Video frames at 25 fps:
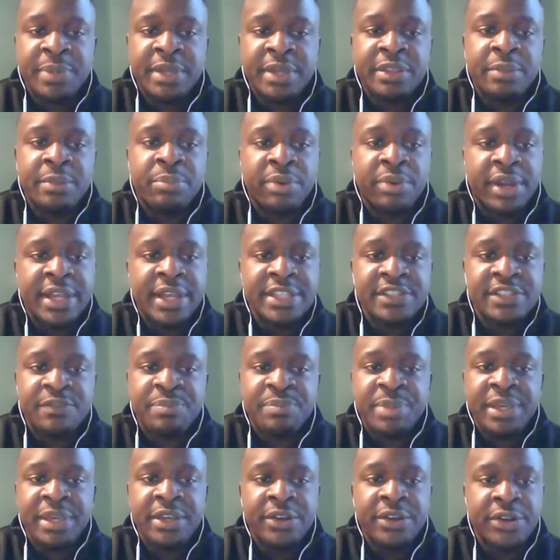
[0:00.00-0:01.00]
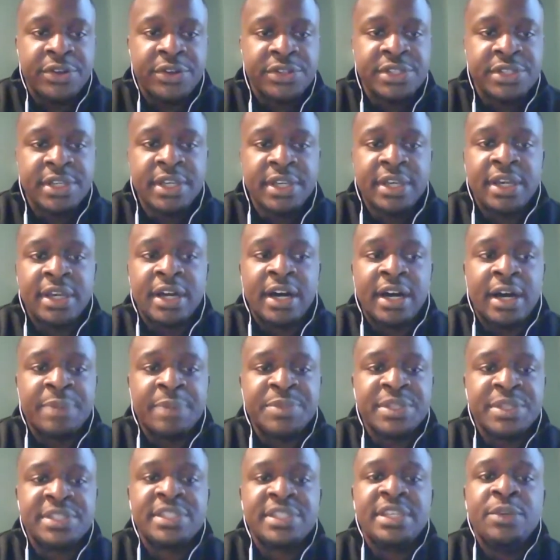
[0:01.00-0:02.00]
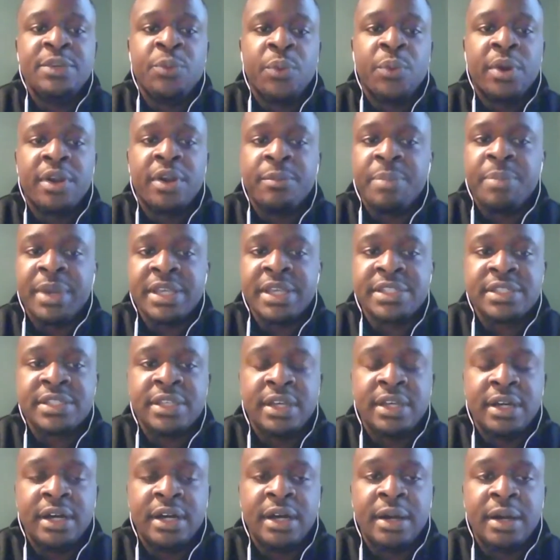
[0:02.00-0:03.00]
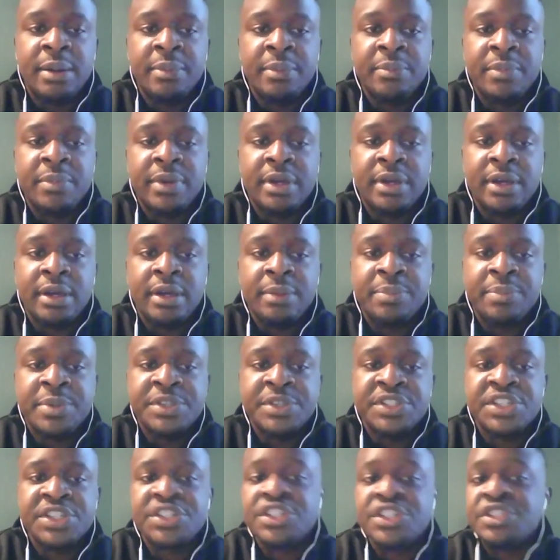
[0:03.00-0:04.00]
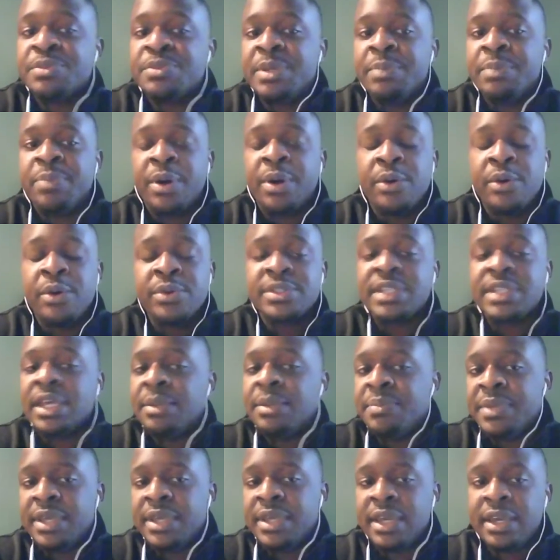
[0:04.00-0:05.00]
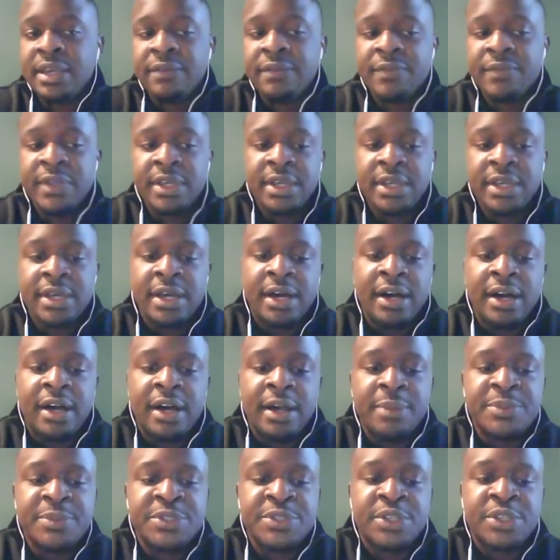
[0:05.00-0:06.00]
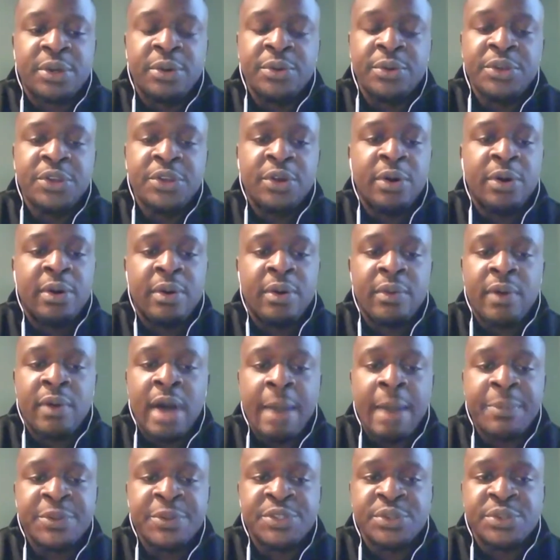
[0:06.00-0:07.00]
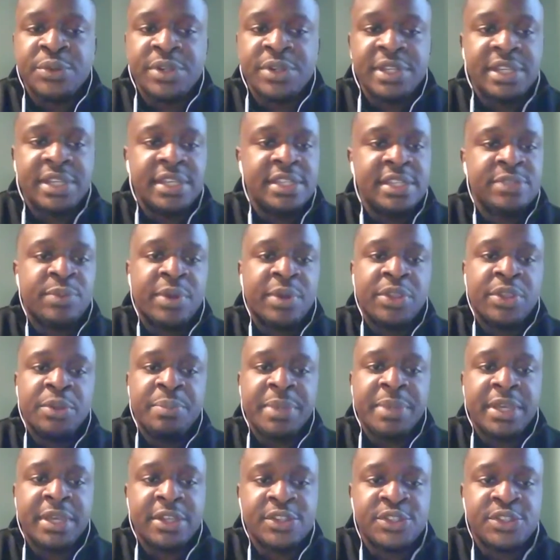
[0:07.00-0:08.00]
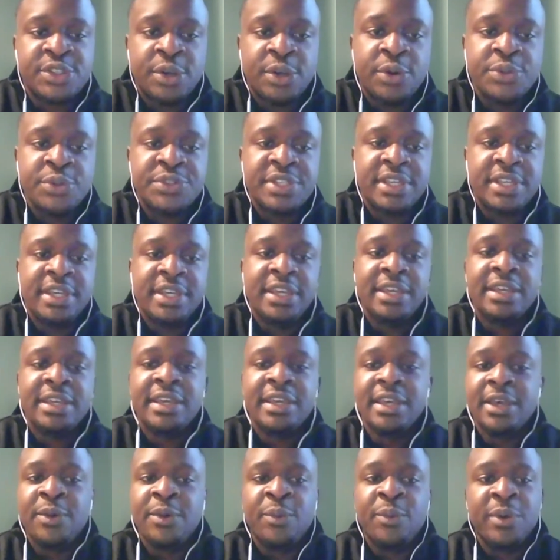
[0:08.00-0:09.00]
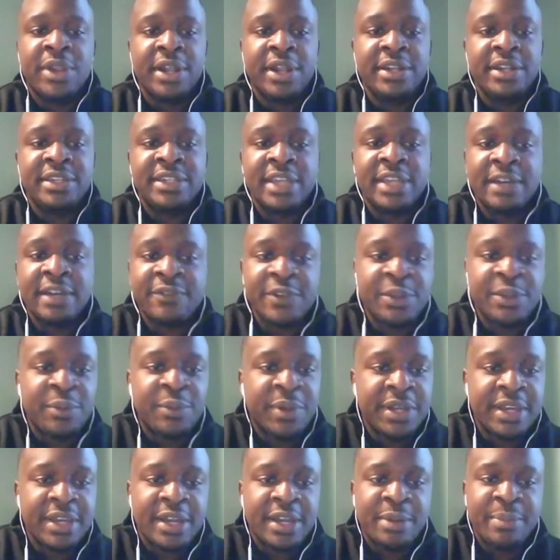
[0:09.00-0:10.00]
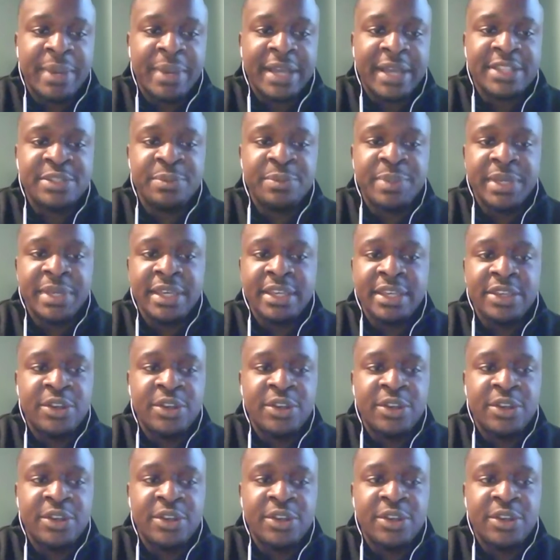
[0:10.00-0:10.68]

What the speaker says: brains of peers to see where best positions me post MBA. So, opportunities, whether it be consulting, whether I definitely want to come back to be,